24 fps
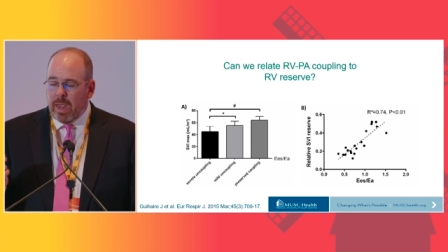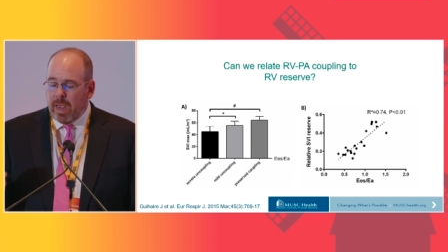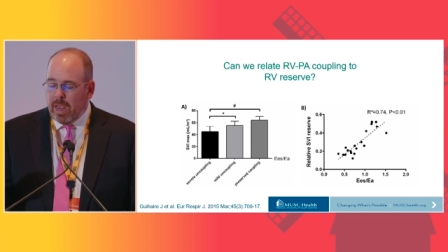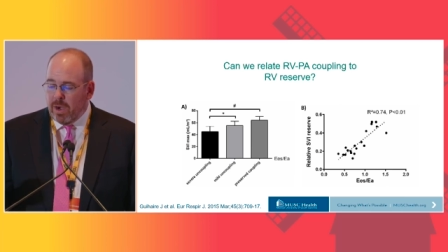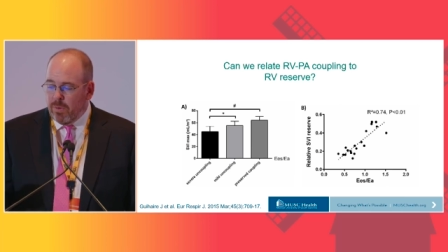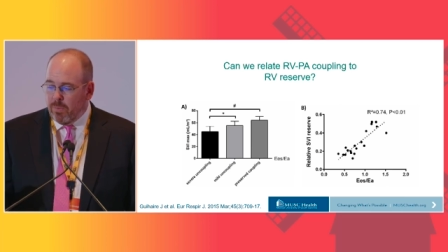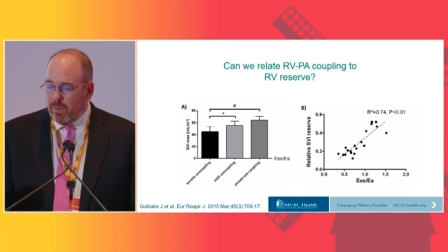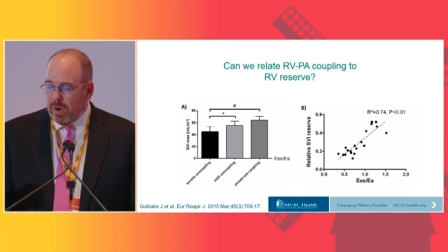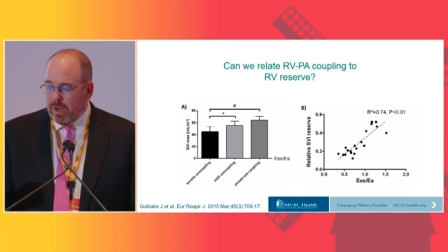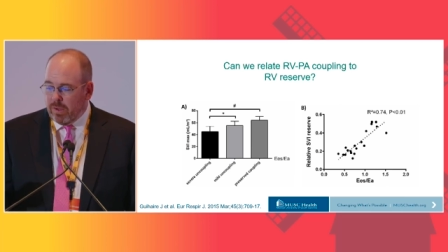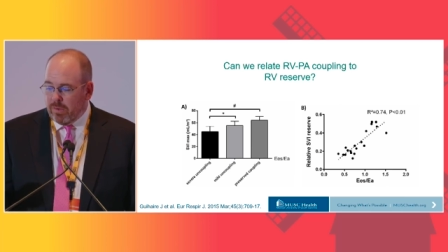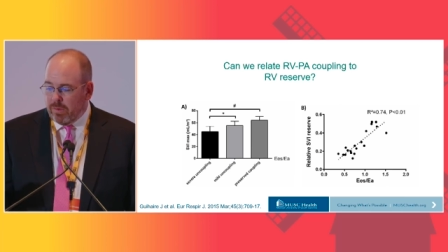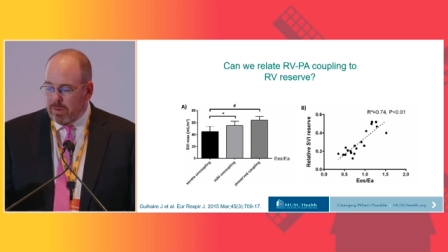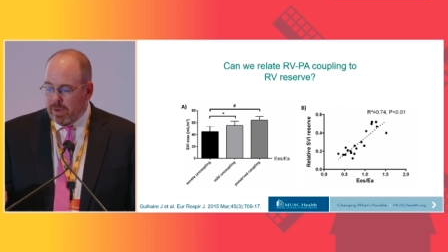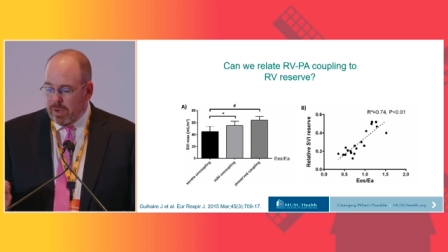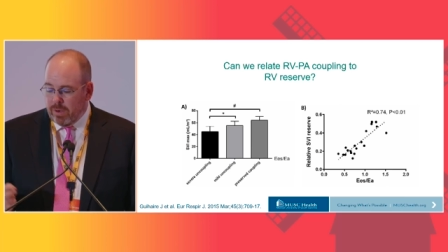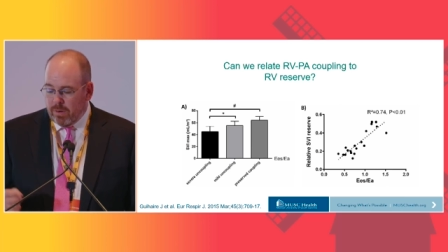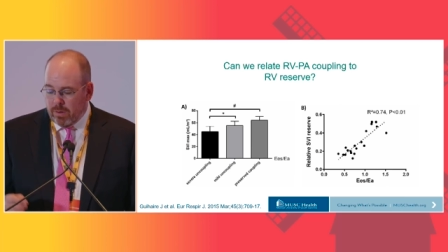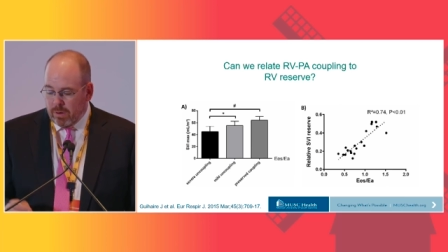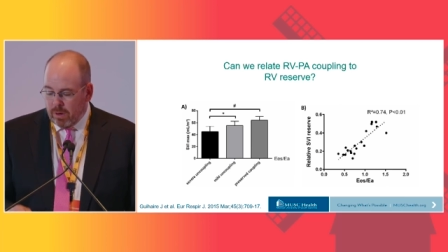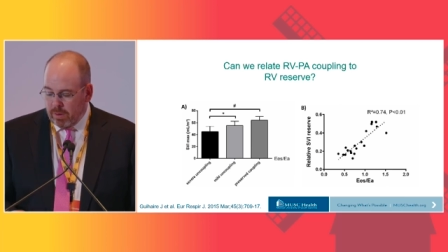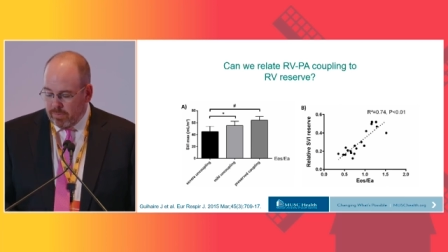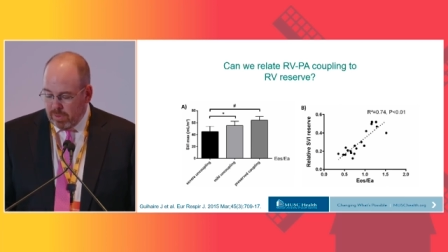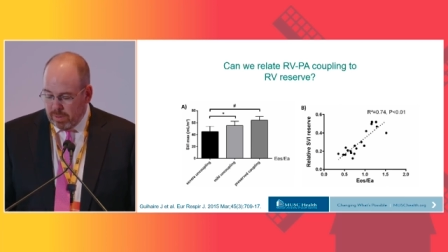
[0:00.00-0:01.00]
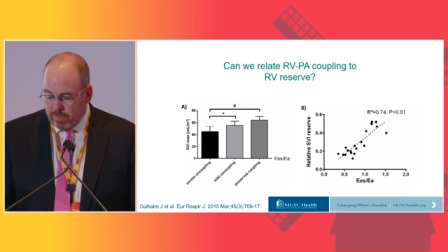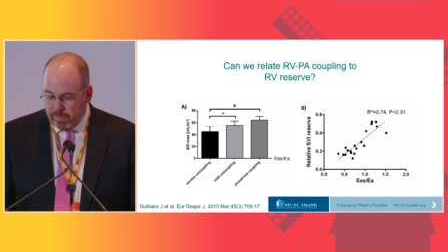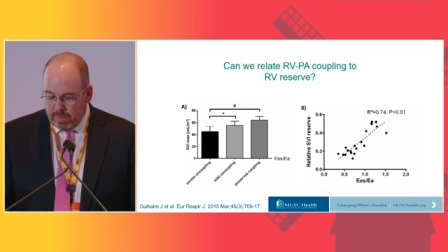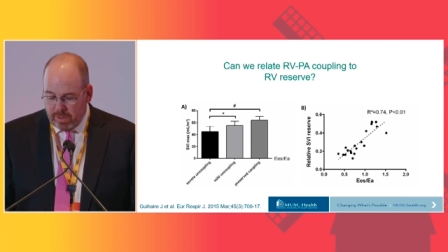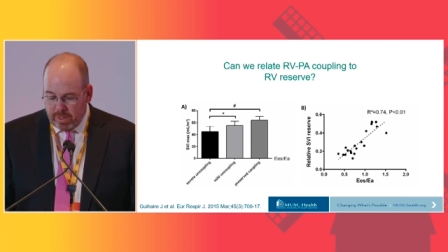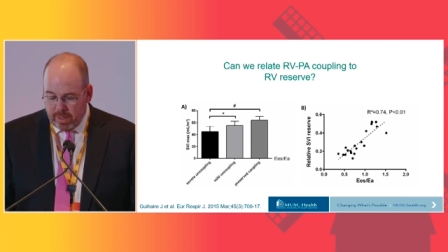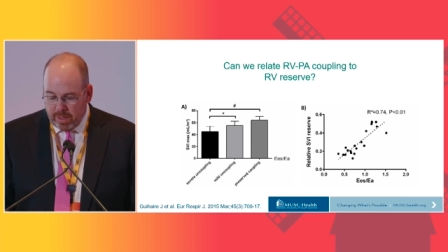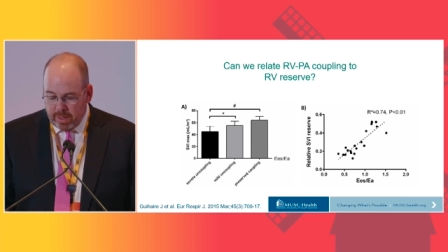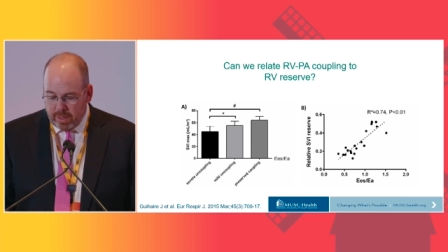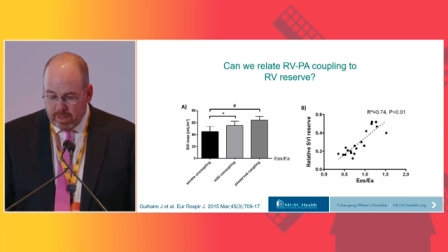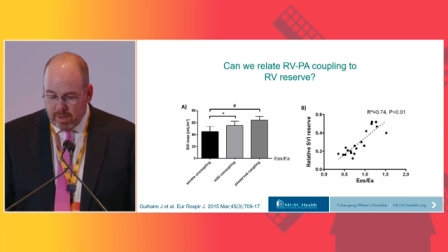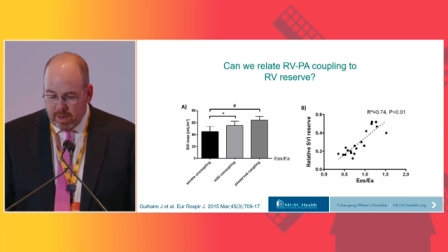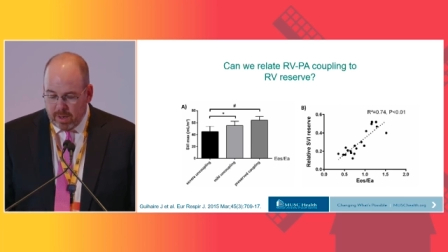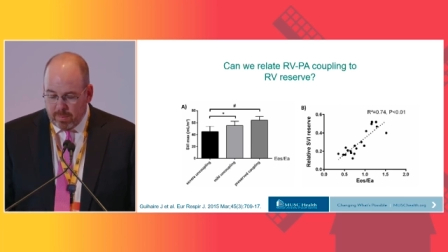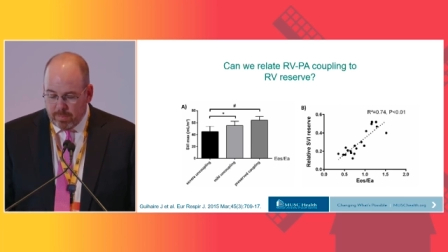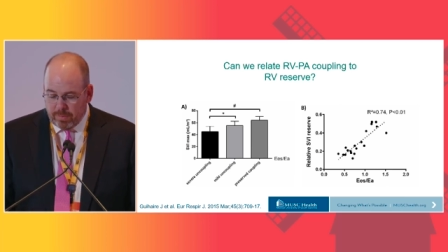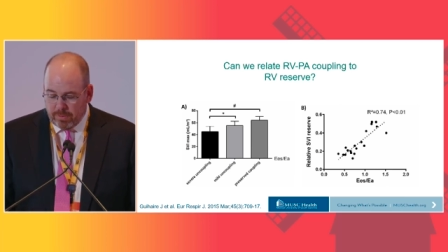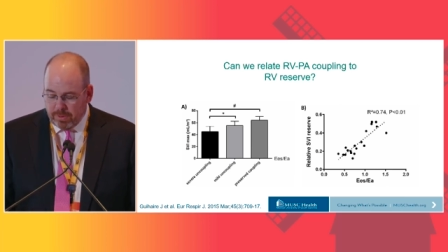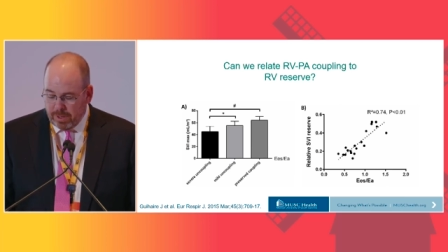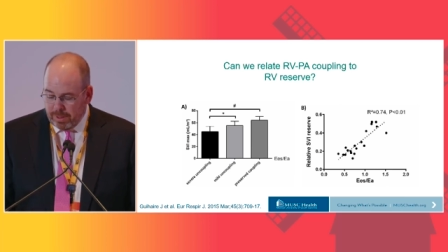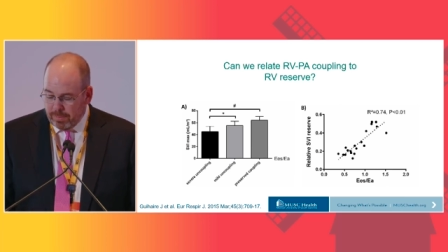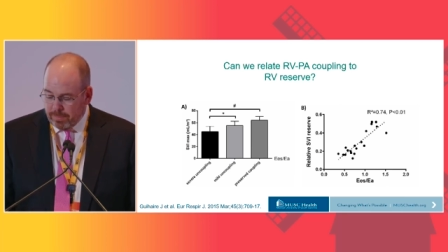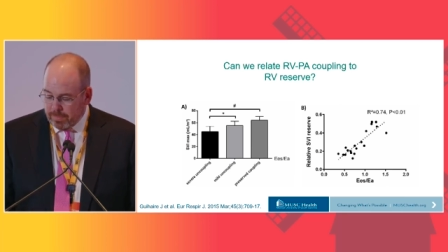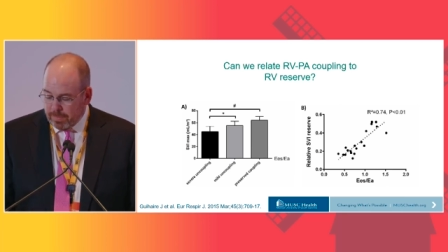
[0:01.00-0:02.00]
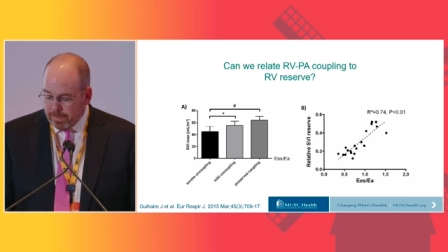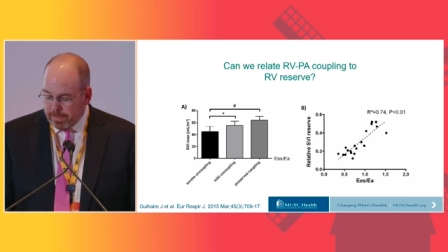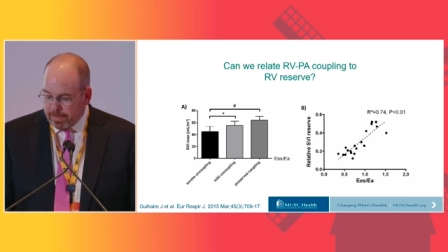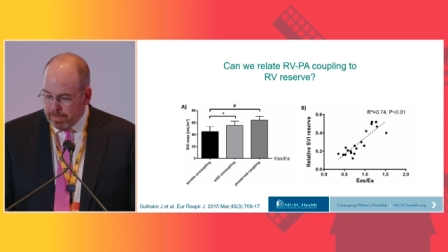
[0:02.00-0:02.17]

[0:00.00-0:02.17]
and resting RVPA coupling.